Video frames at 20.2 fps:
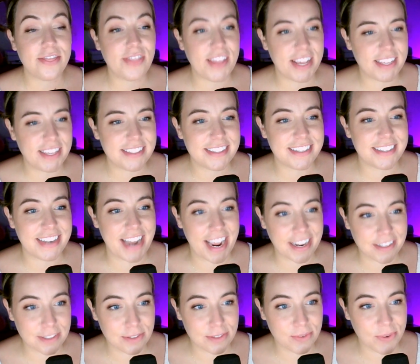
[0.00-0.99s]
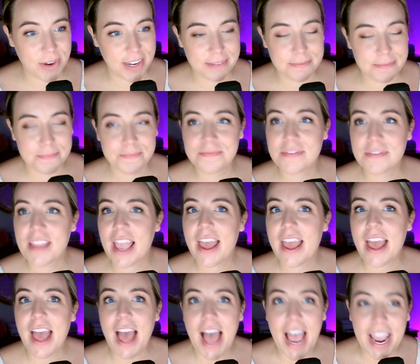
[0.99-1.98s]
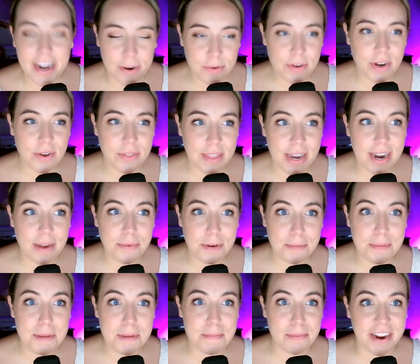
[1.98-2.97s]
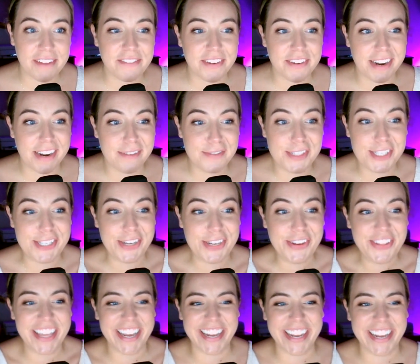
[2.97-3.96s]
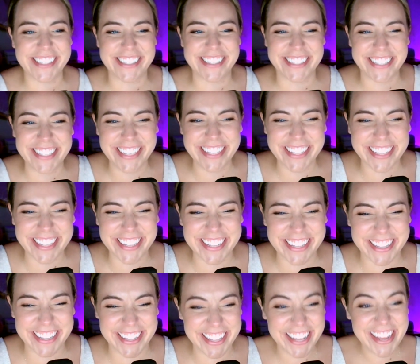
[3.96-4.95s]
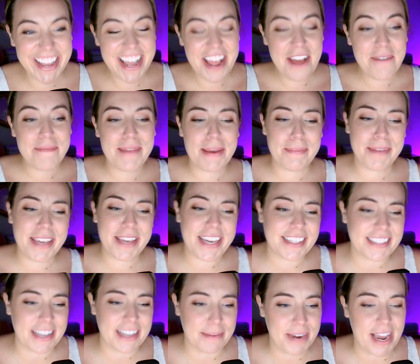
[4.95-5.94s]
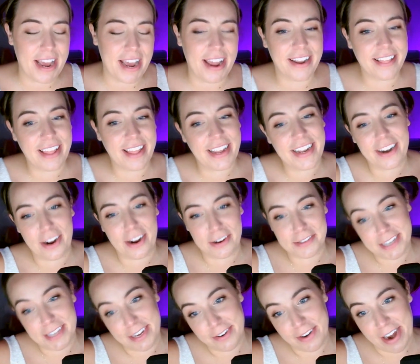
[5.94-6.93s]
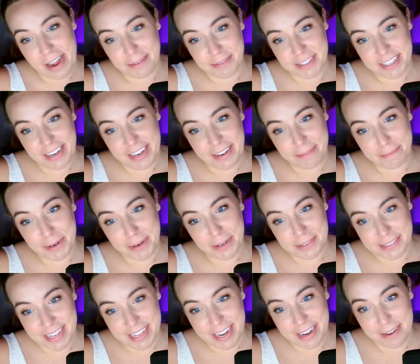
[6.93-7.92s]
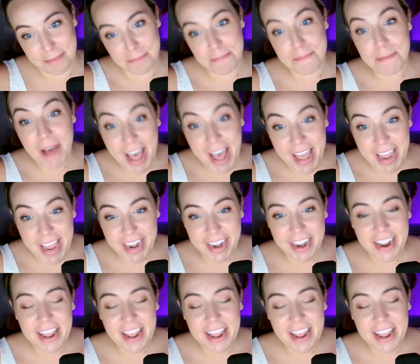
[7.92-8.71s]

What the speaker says: This next one, I don't know that I would be brave enough to do this. Maybe because I'm not like an artsy craftsy person, but